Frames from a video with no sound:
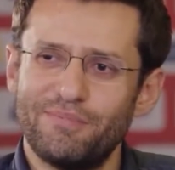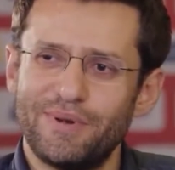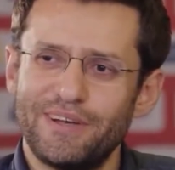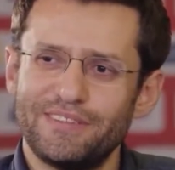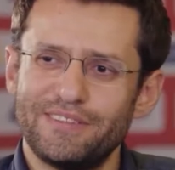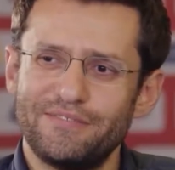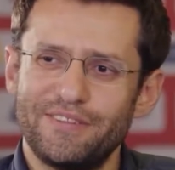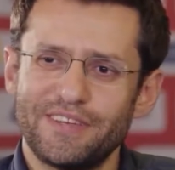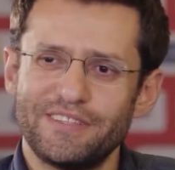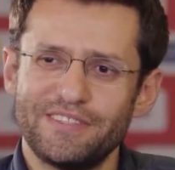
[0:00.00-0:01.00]
But the
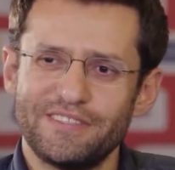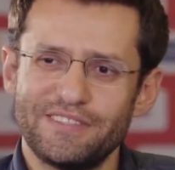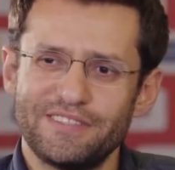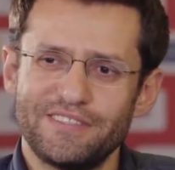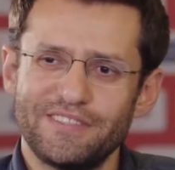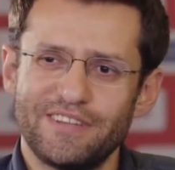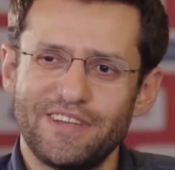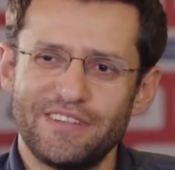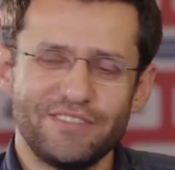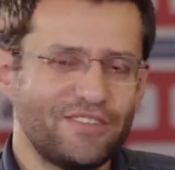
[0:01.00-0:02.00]
fact is,
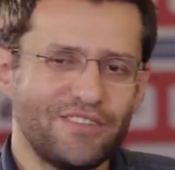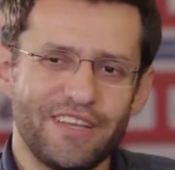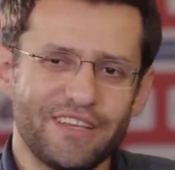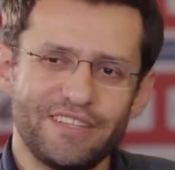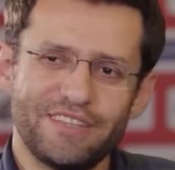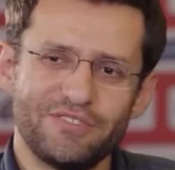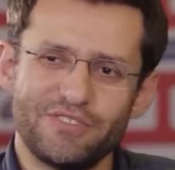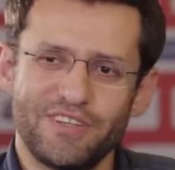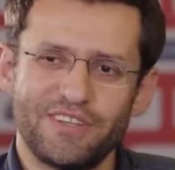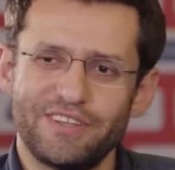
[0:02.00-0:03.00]
I don't like
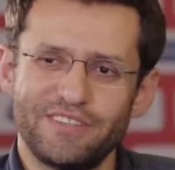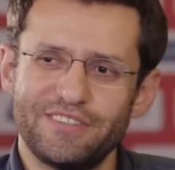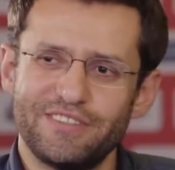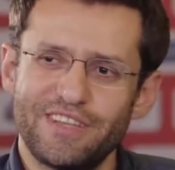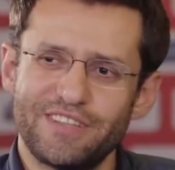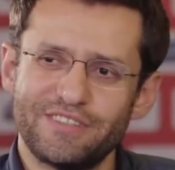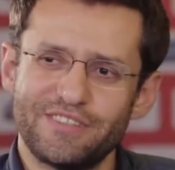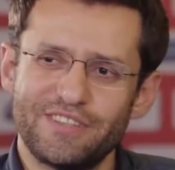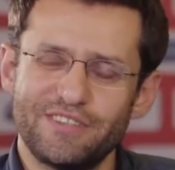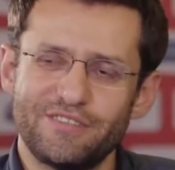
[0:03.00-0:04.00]
losing. I don't like
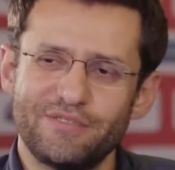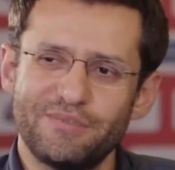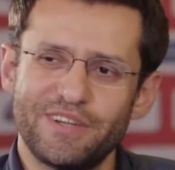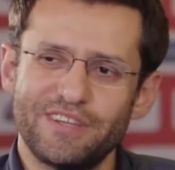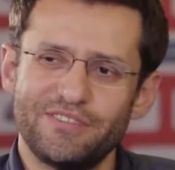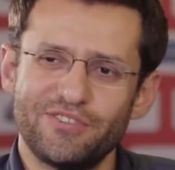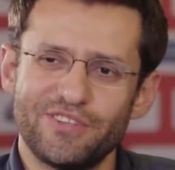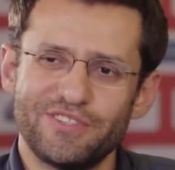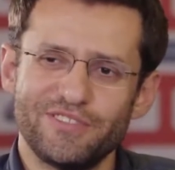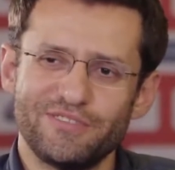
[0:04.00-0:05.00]
losing at all, but I
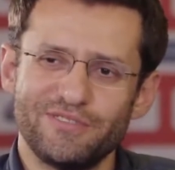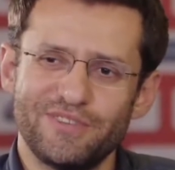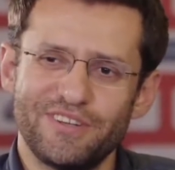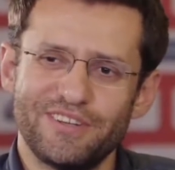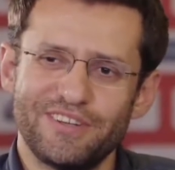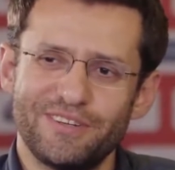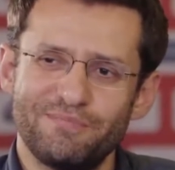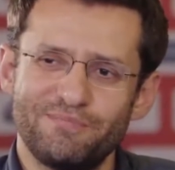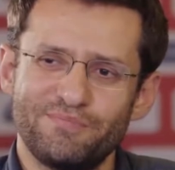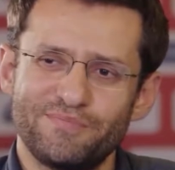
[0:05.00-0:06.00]
try to
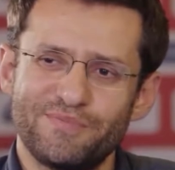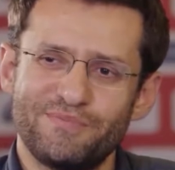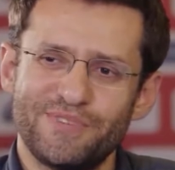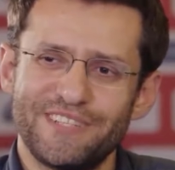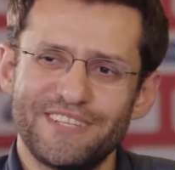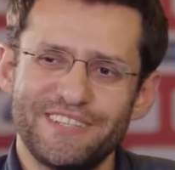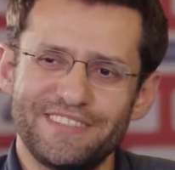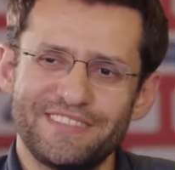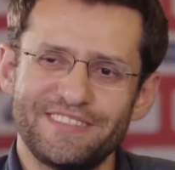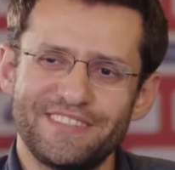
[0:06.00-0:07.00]

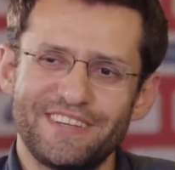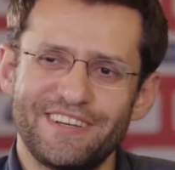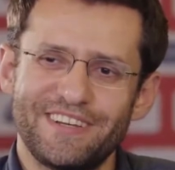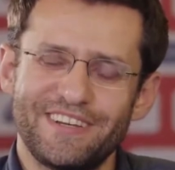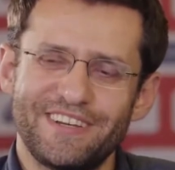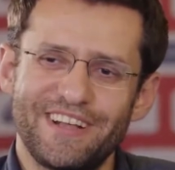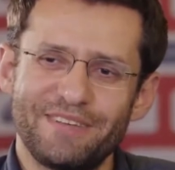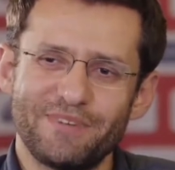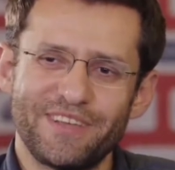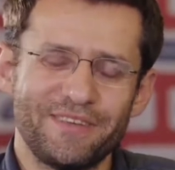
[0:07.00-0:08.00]
pretend
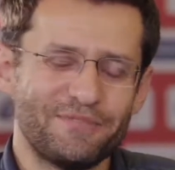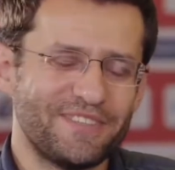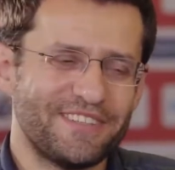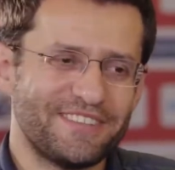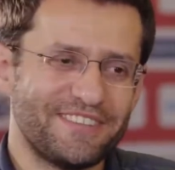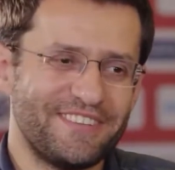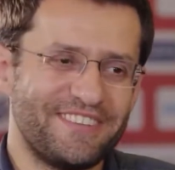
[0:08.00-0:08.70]
I'm okay with it.